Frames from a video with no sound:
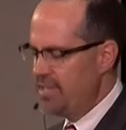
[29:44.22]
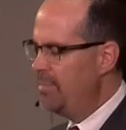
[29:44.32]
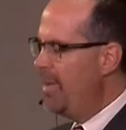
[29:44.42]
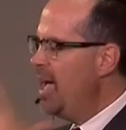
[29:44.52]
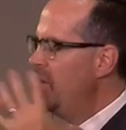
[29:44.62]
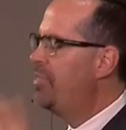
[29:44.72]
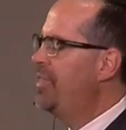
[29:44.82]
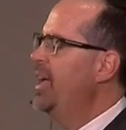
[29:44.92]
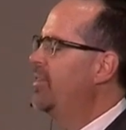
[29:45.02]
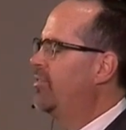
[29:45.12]
As a man
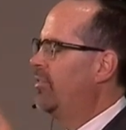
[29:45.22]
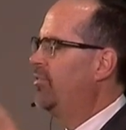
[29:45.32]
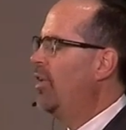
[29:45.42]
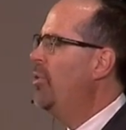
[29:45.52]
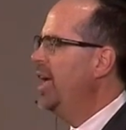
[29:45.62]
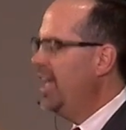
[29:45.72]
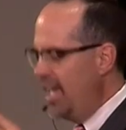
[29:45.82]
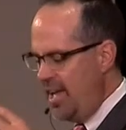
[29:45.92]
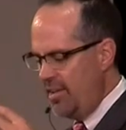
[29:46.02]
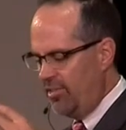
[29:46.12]
thinks, so he
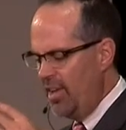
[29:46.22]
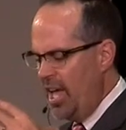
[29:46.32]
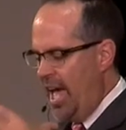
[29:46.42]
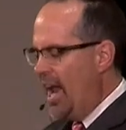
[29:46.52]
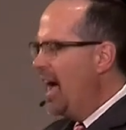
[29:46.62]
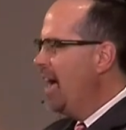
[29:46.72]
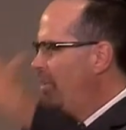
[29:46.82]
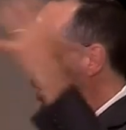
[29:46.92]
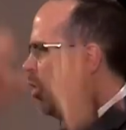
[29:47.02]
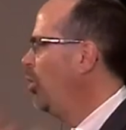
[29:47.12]
is. And I
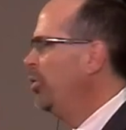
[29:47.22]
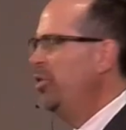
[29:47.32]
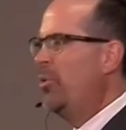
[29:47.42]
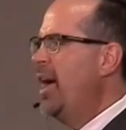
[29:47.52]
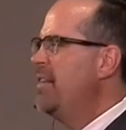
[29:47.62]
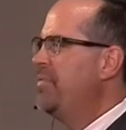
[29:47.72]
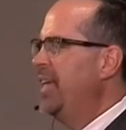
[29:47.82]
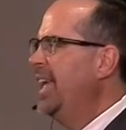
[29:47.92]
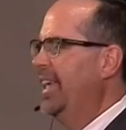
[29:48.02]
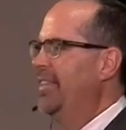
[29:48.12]
have a whole new way of
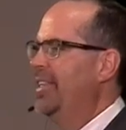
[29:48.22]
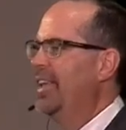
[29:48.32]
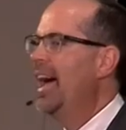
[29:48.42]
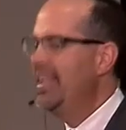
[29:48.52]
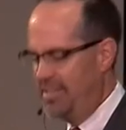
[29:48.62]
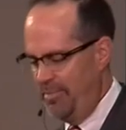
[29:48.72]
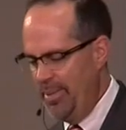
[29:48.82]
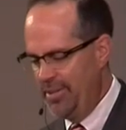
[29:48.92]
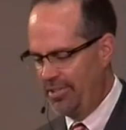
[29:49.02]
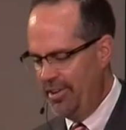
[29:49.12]
thinking. The lights have
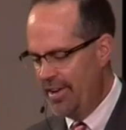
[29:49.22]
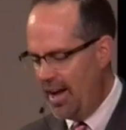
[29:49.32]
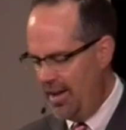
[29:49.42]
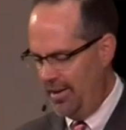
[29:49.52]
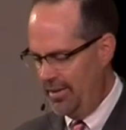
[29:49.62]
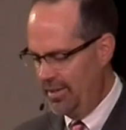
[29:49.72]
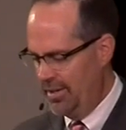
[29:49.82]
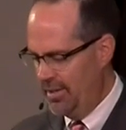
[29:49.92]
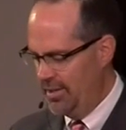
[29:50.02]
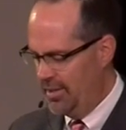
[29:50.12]
been turned on.
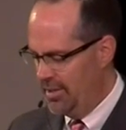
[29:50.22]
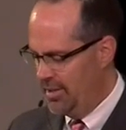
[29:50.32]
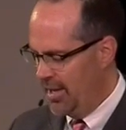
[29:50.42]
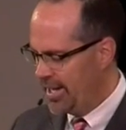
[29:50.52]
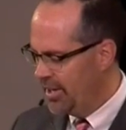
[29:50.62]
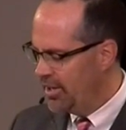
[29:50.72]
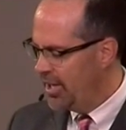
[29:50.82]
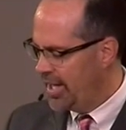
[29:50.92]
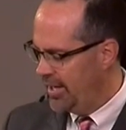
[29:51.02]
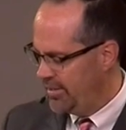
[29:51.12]
I can
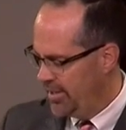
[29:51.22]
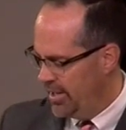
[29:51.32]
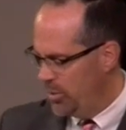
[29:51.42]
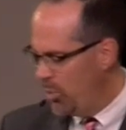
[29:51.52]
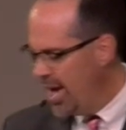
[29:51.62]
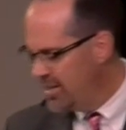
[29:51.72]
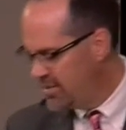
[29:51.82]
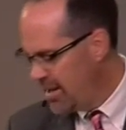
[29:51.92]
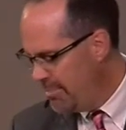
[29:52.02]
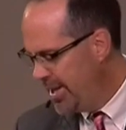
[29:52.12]
look at the way
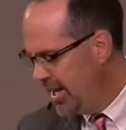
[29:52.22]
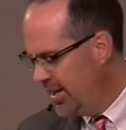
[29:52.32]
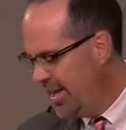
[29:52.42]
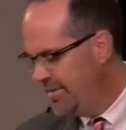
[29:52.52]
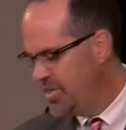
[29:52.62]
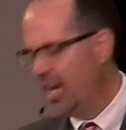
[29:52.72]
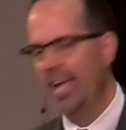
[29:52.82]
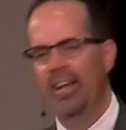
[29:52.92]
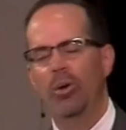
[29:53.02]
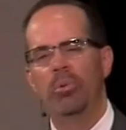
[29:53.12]
somebody lives, and
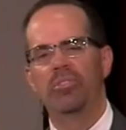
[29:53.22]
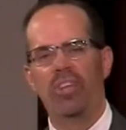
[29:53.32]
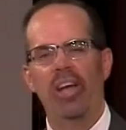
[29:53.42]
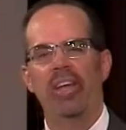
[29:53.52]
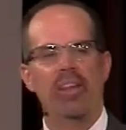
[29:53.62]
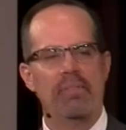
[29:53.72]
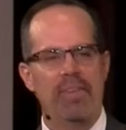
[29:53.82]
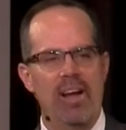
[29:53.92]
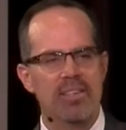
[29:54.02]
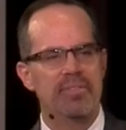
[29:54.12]
I can almost tell you their
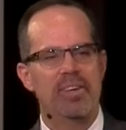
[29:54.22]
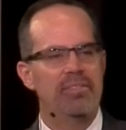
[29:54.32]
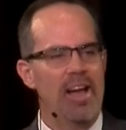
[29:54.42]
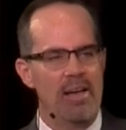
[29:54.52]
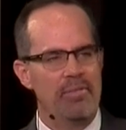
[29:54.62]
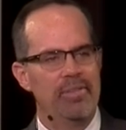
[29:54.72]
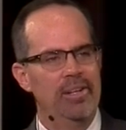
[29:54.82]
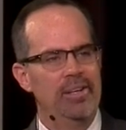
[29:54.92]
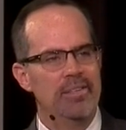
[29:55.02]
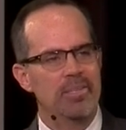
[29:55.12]
philosophy of life.
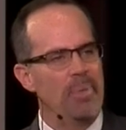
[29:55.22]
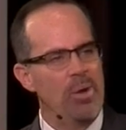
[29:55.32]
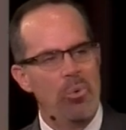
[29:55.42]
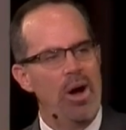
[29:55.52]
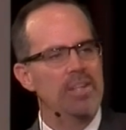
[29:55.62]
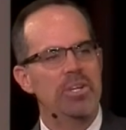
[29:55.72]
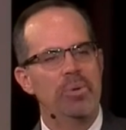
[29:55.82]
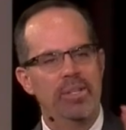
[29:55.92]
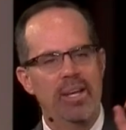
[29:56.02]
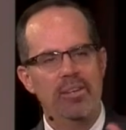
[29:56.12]
Just by watching
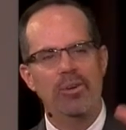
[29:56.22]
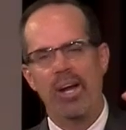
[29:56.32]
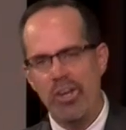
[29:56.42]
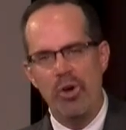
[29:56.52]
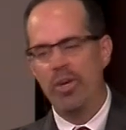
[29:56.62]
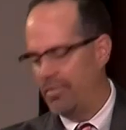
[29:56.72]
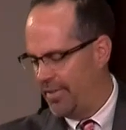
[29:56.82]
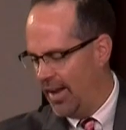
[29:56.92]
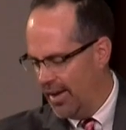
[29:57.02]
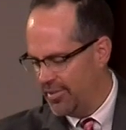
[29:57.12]
what they do, I know your
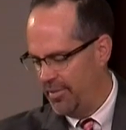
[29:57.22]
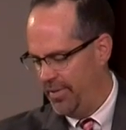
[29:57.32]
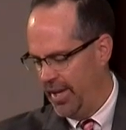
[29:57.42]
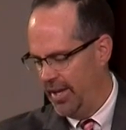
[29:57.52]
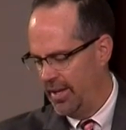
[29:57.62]
philosophy.